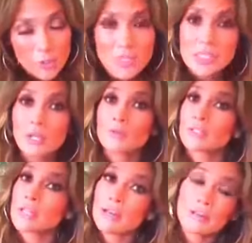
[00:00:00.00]

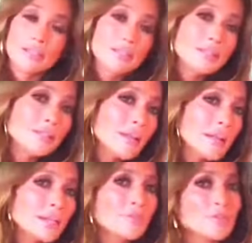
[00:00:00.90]
secretaries and
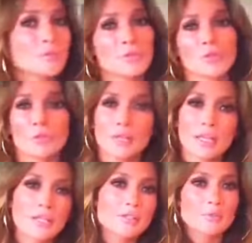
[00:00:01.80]
kind of in the
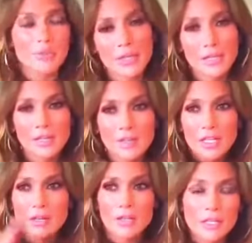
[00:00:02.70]
workplace, but kind of
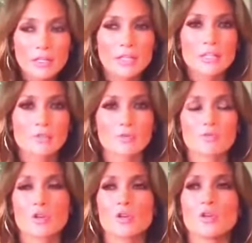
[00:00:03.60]
in a lesser
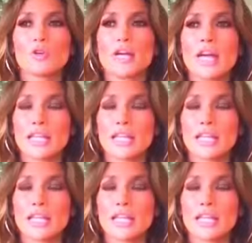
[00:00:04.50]
role.